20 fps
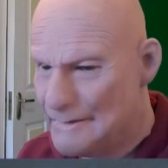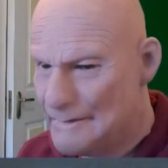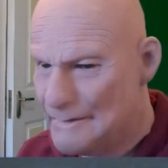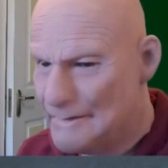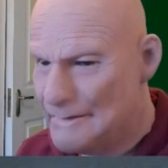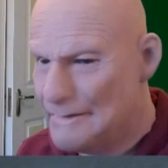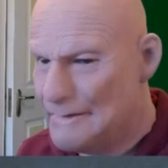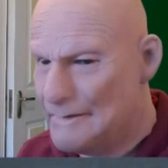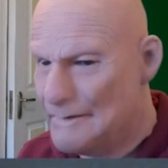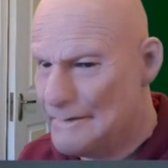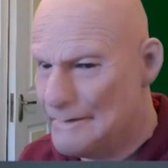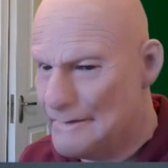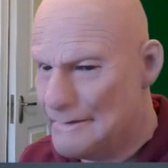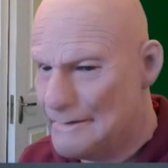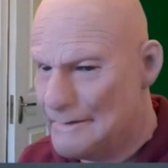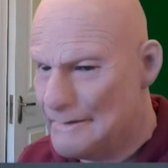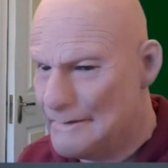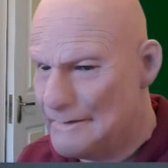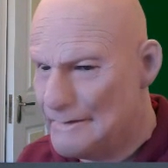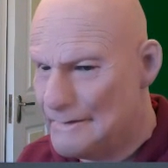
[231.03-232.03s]

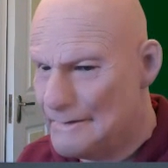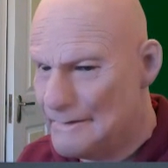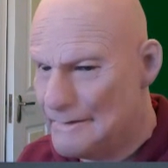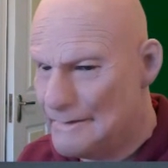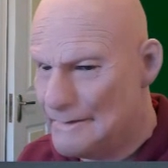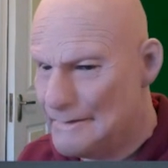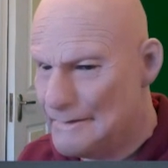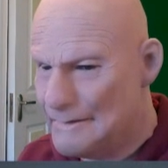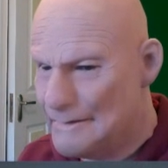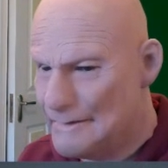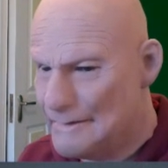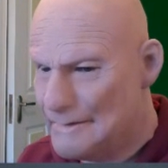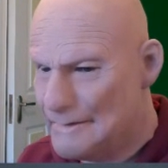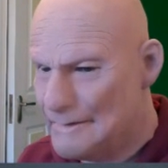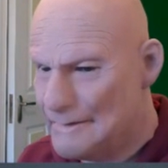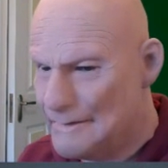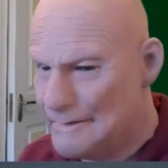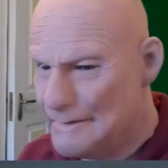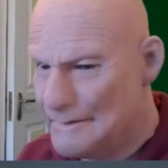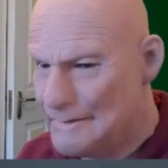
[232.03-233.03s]

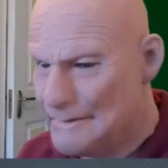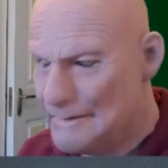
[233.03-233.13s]
[no speech]